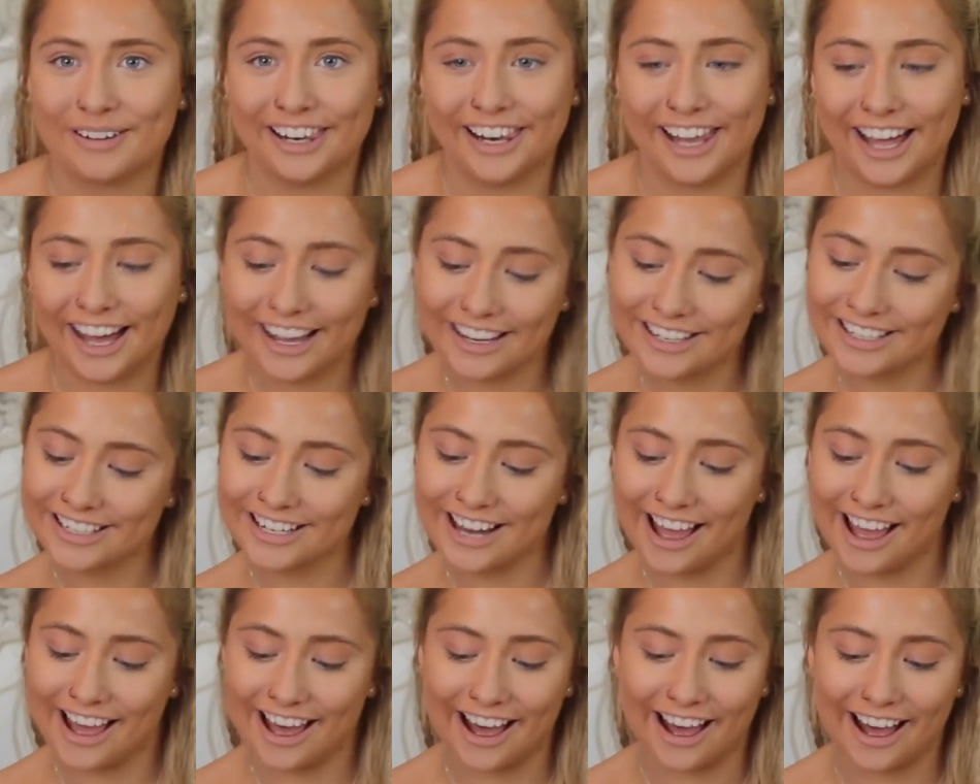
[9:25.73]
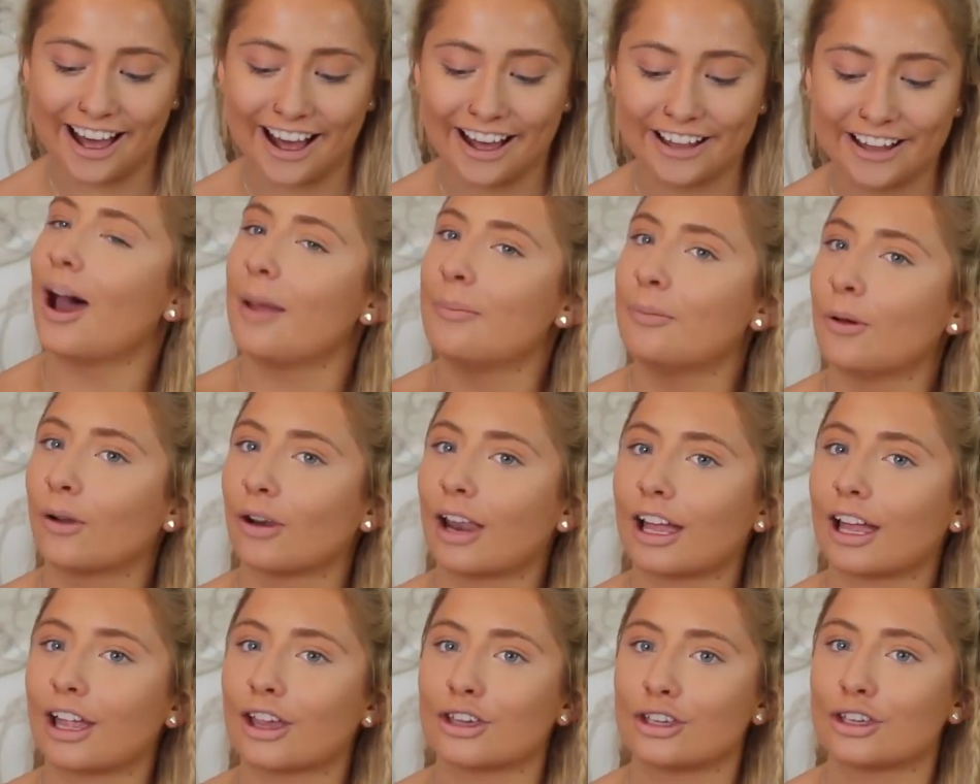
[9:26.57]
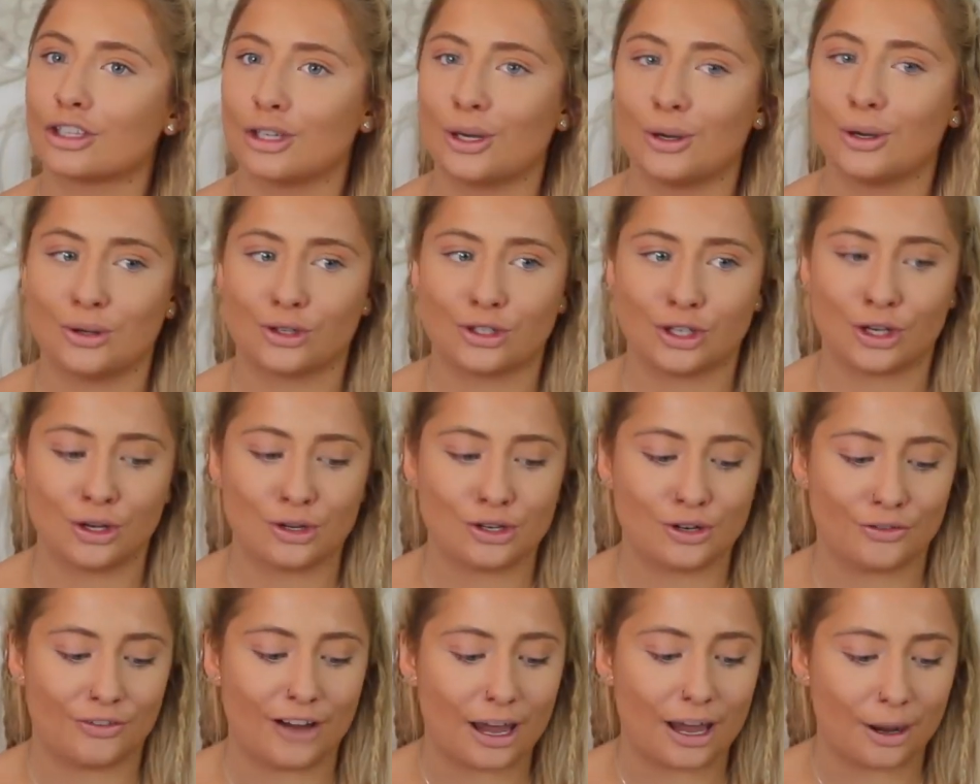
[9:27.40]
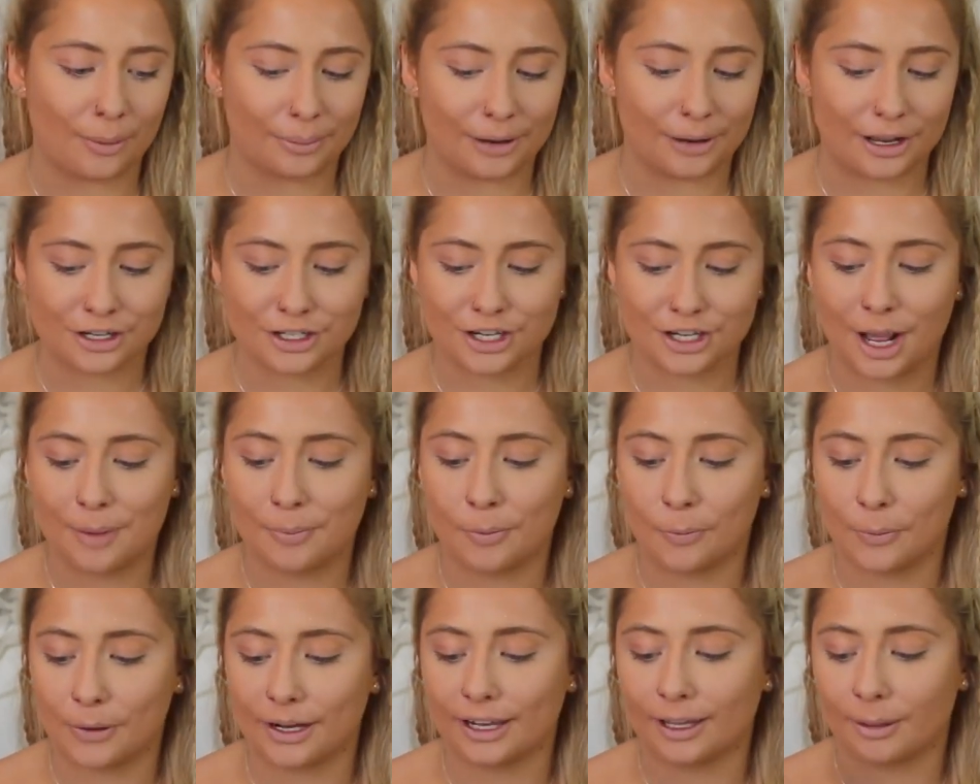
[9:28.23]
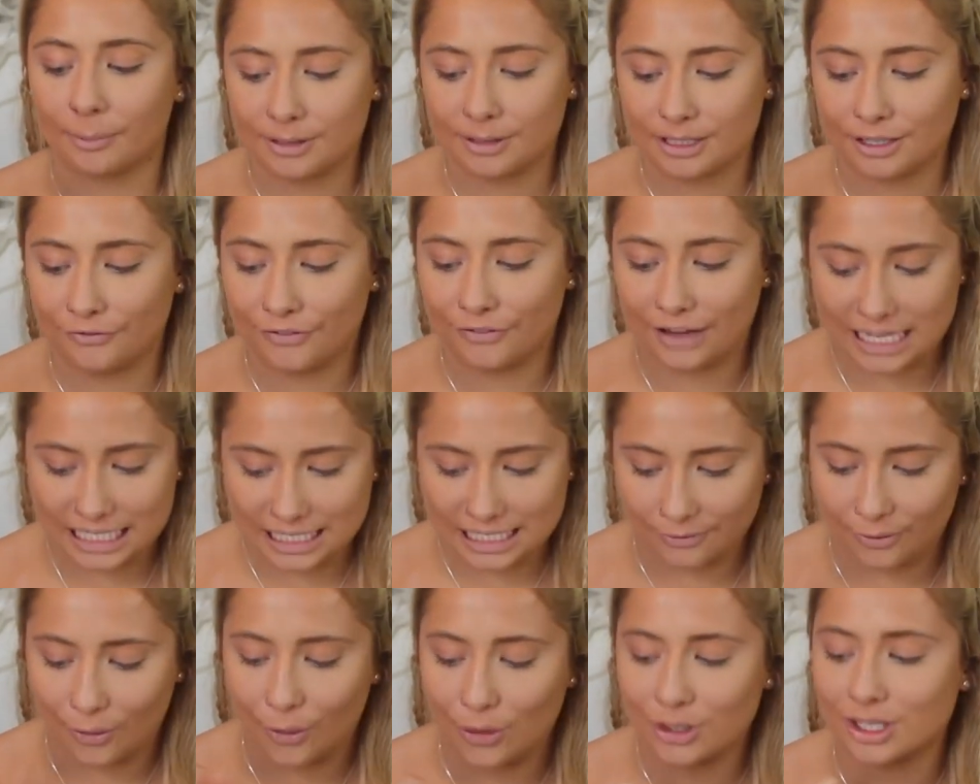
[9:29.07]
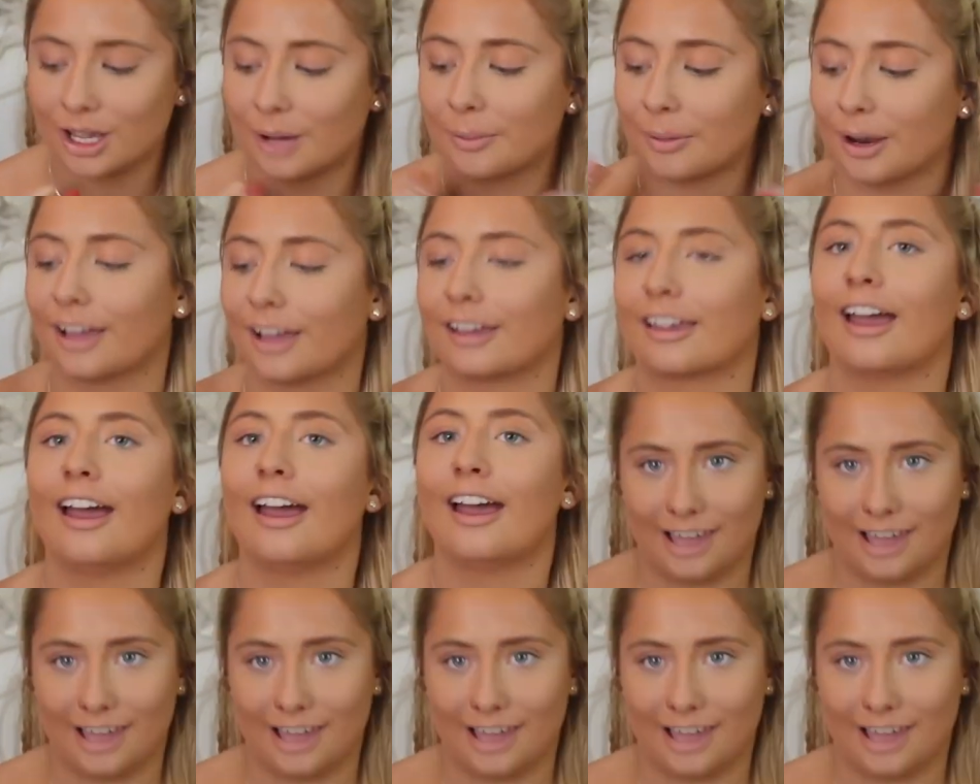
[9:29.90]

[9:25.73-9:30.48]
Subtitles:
blusher. I'm not like a huge, huge fan of blusher, but when it comes to festivals, I'm like,